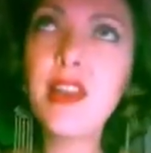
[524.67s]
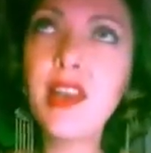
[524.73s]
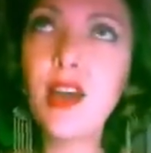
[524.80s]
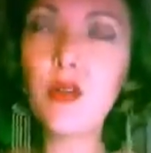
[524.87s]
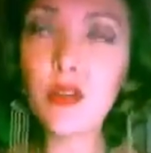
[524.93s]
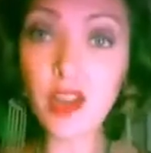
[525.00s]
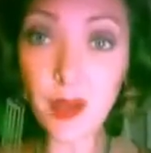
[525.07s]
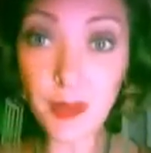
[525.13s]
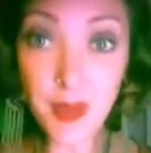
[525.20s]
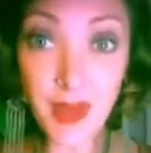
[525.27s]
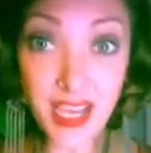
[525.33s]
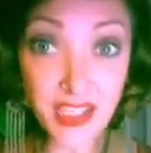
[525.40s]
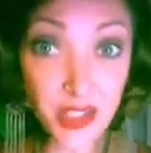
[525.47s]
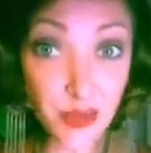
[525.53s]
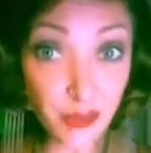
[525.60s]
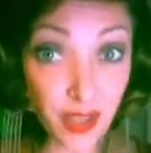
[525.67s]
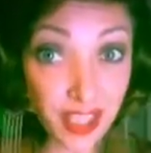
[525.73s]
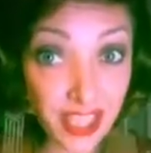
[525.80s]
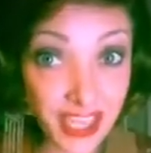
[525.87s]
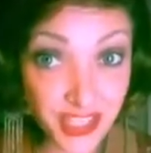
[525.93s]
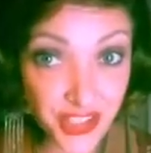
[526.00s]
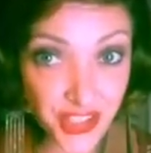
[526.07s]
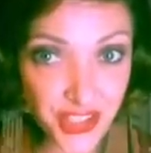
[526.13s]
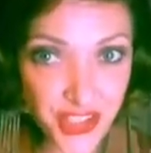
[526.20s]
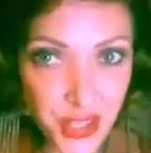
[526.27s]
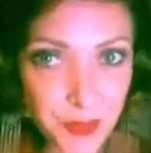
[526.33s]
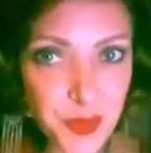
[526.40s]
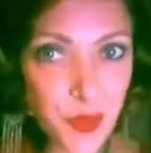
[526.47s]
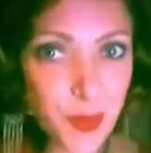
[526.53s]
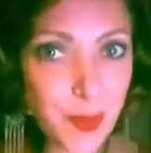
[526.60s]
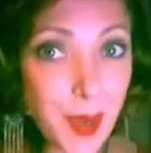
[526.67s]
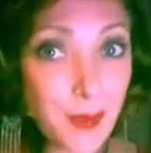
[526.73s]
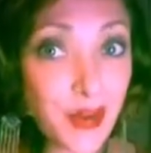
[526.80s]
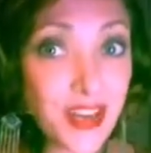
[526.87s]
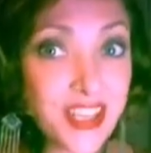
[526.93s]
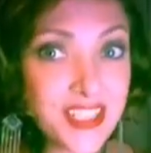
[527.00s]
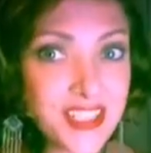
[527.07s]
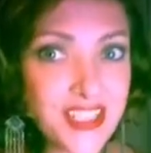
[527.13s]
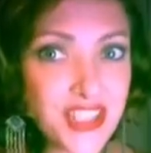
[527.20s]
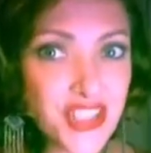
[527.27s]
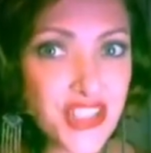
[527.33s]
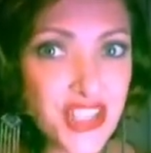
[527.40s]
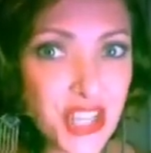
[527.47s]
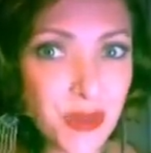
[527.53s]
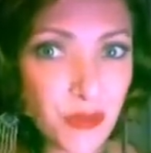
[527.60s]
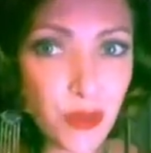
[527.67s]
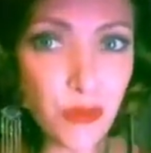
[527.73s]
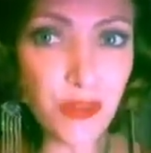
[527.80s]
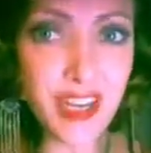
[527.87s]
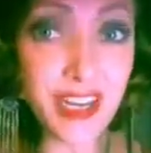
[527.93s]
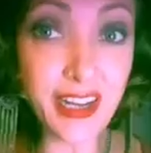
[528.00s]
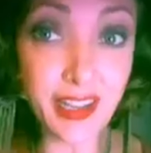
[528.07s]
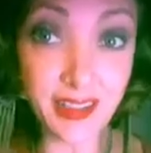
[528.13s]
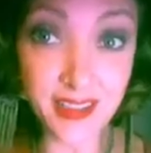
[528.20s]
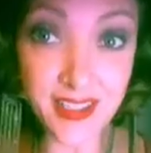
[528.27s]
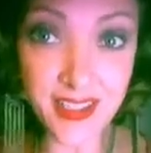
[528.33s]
Now, coming back to relationships, remember it's a general reading.